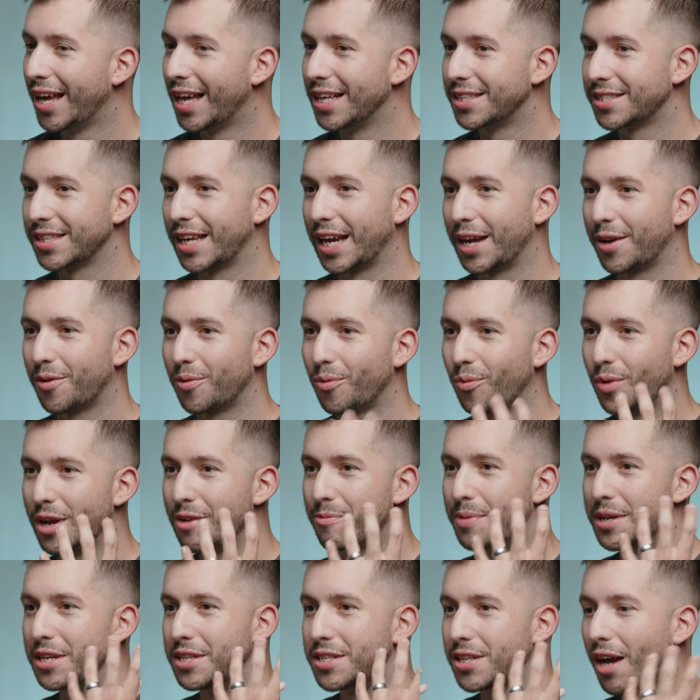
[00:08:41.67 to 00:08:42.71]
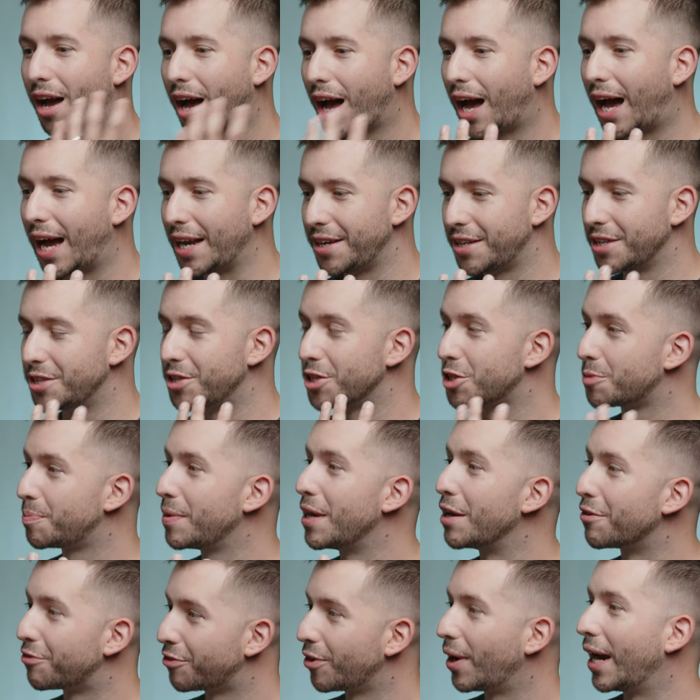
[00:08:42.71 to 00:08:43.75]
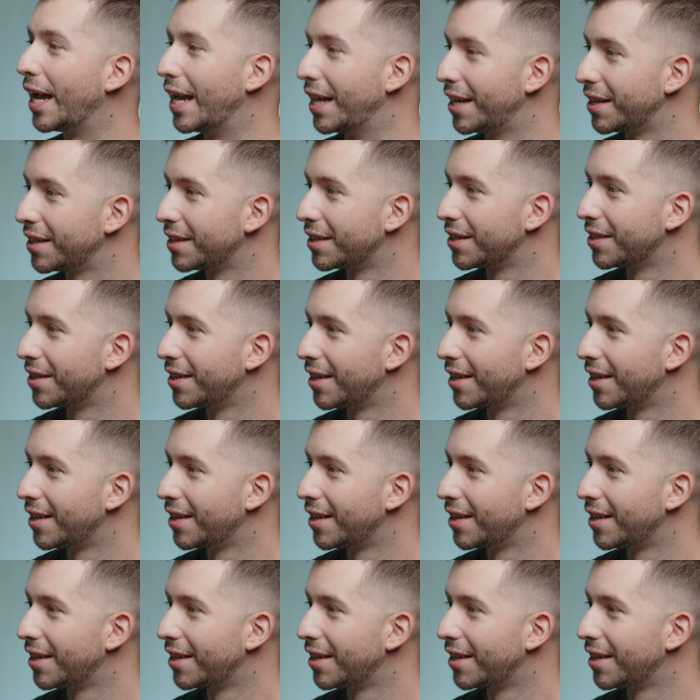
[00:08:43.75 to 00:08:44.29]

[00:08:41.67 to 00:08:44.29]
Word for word: it's like we've been taught to just be afraid.